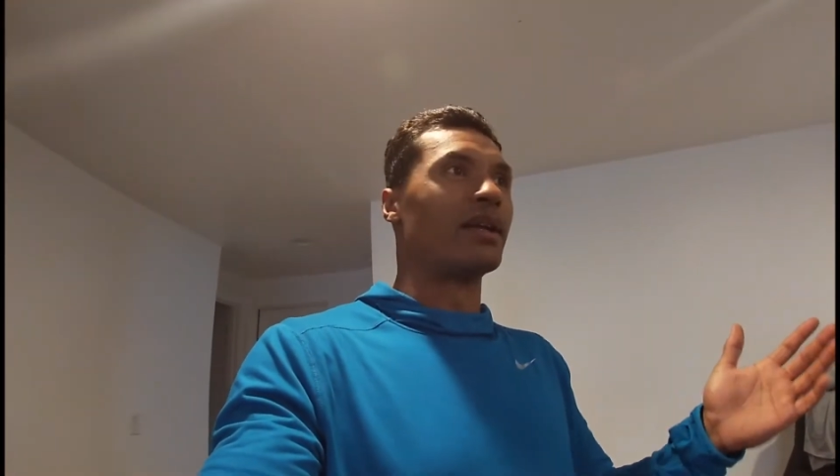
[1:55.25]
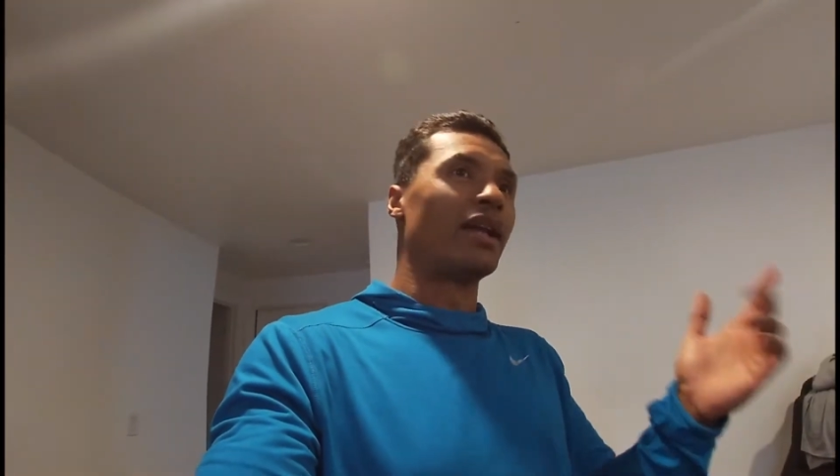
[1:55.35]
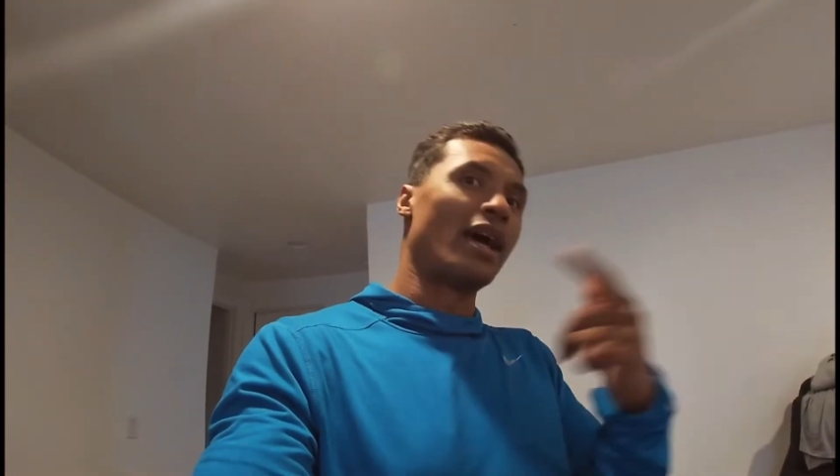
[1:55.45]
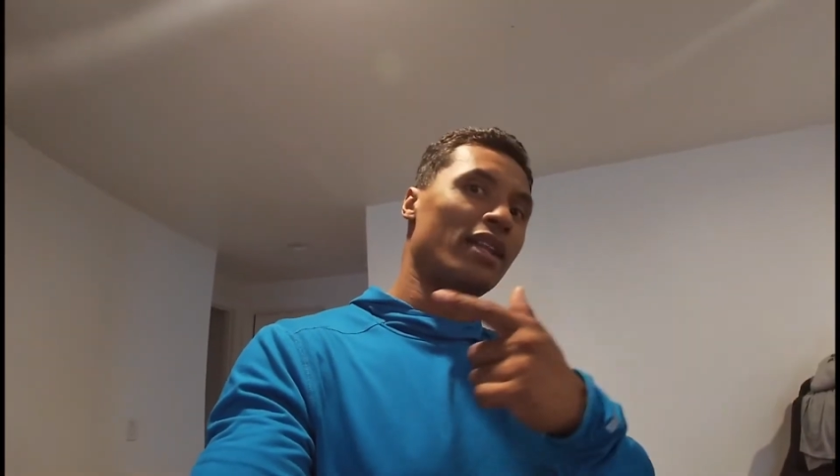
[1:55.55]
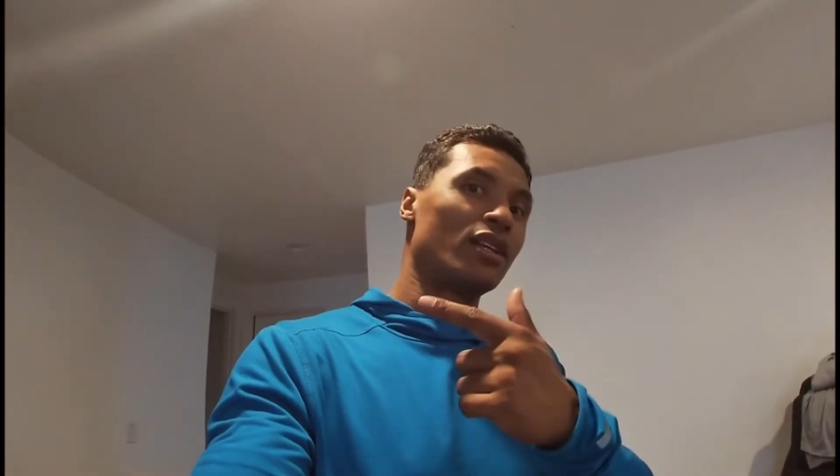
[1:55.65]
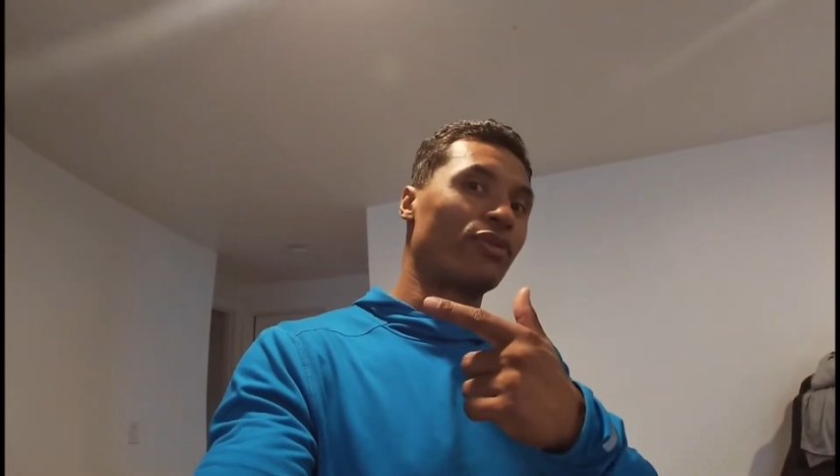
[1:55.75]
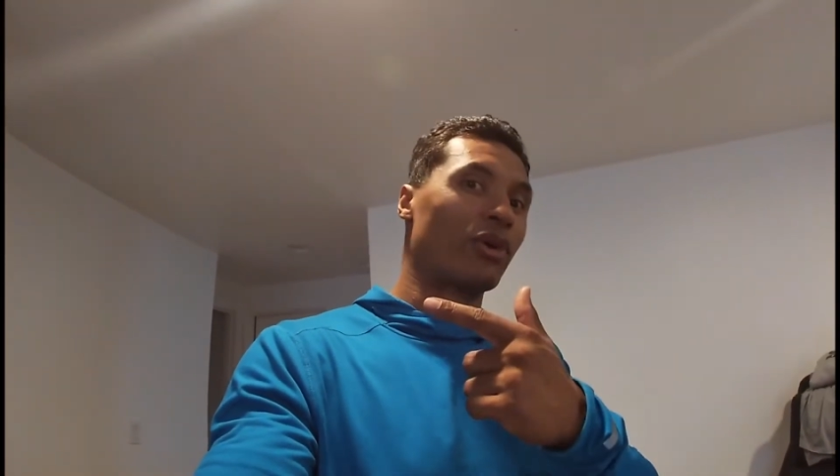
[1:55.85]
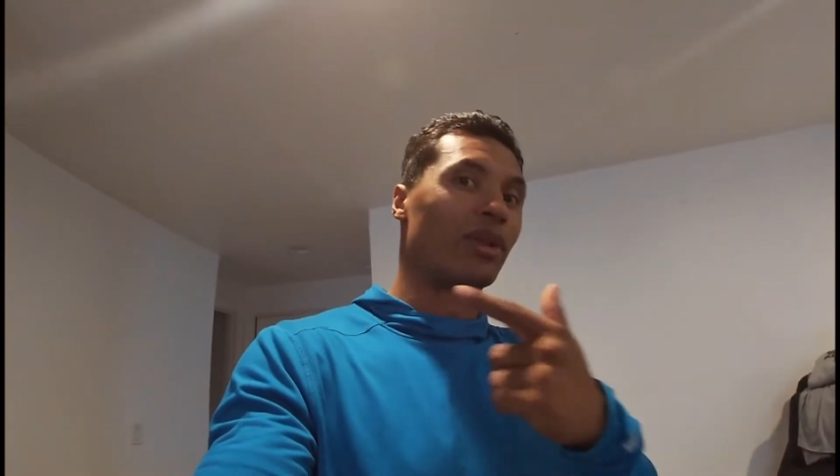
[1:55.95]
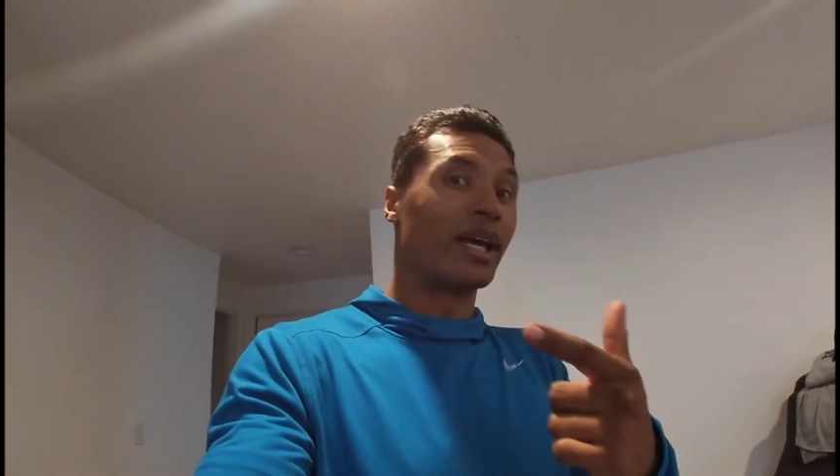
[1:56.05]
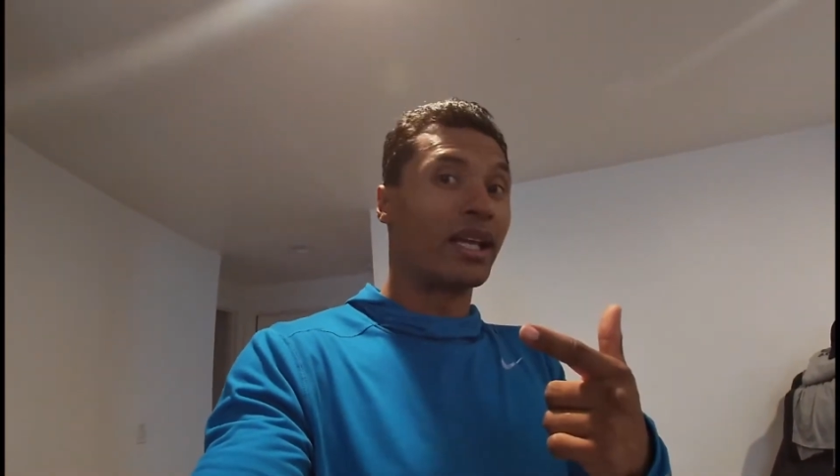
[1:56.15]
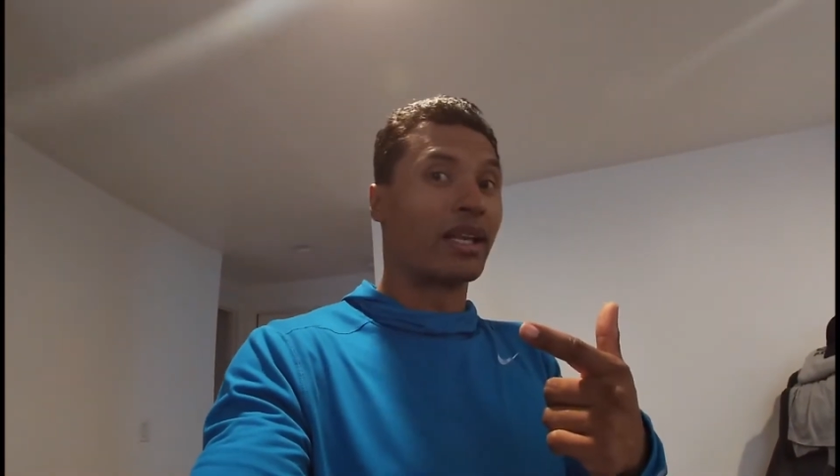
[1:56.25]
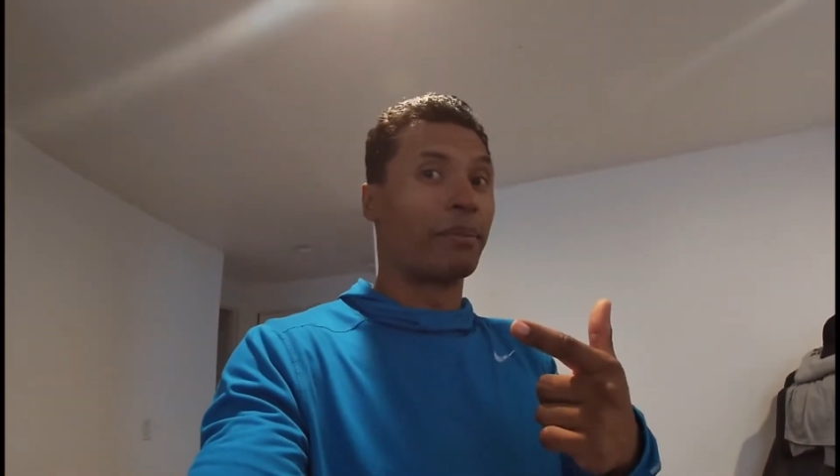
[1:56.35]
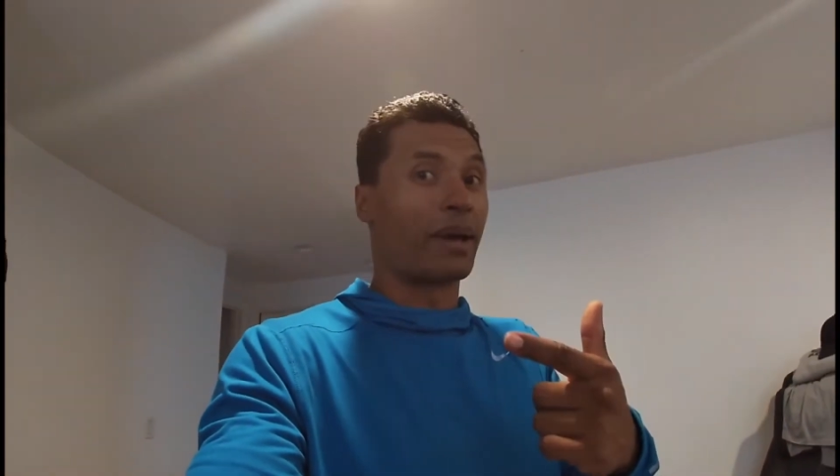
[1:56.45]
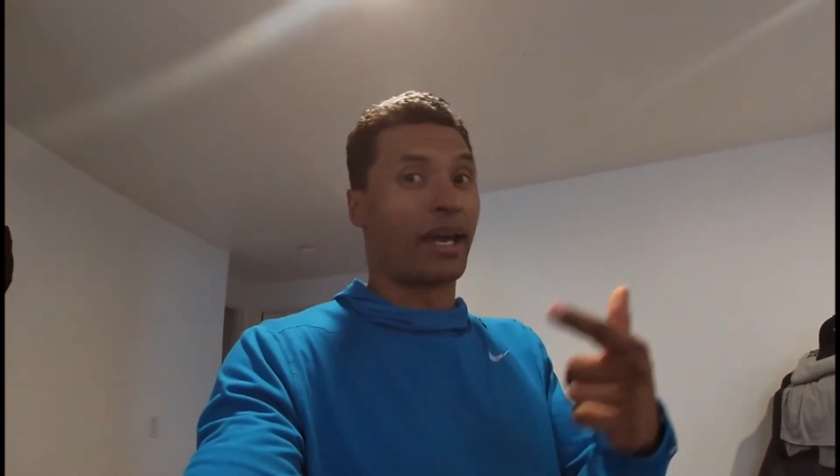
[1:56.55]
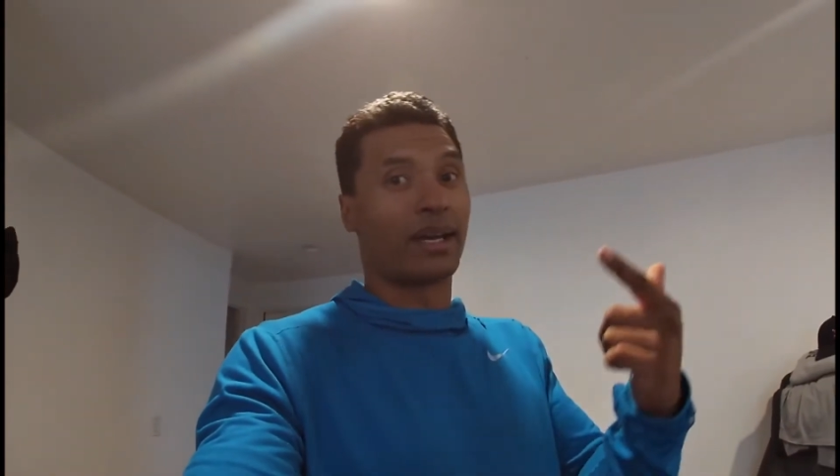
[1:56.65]
and I had this 4L80 in the
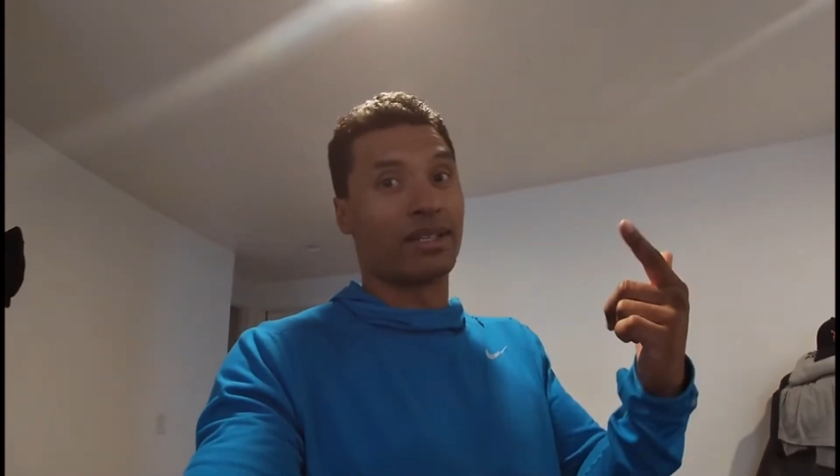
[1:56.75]
back,